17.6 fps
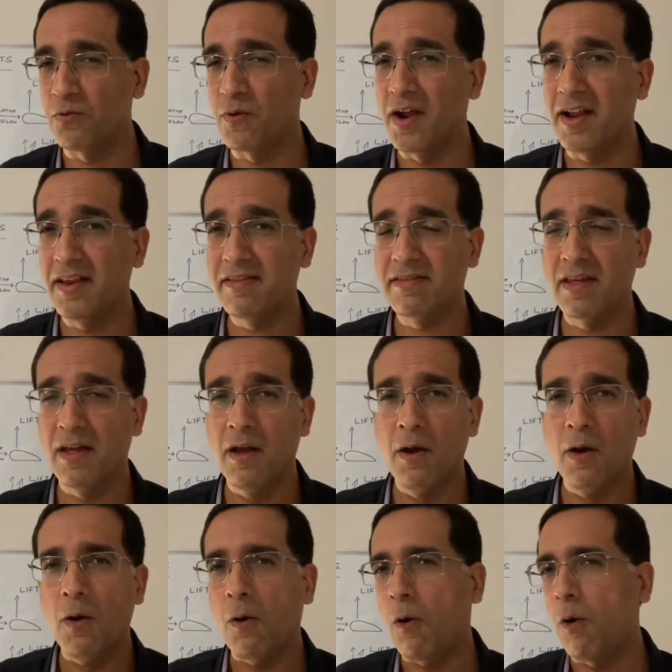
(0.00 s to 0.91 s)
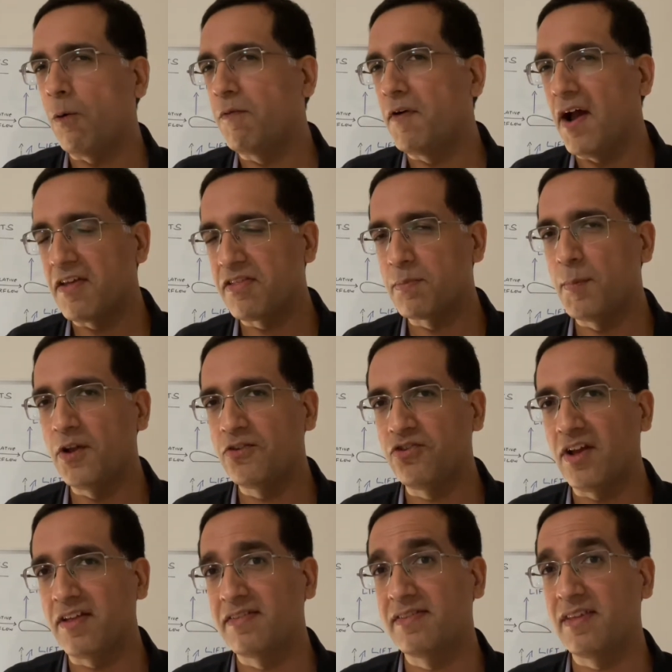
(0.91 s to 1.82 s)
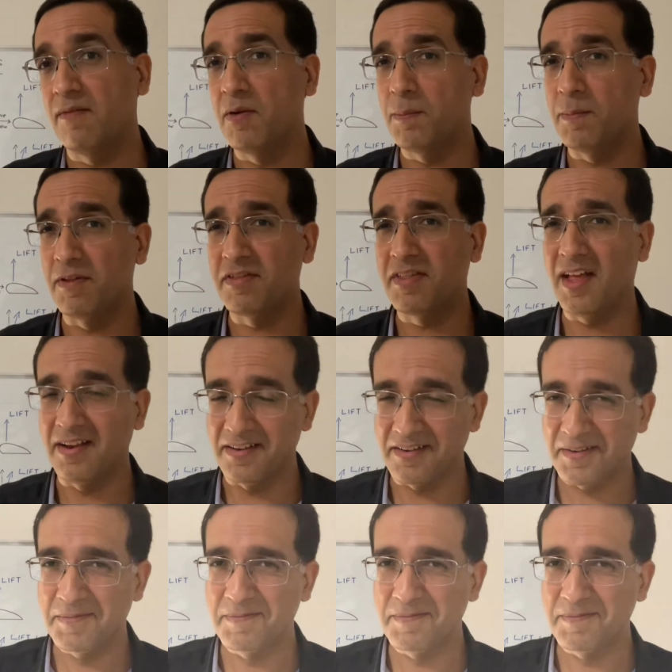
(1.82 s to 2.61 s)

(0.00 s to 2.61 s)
rates of as much as 7%.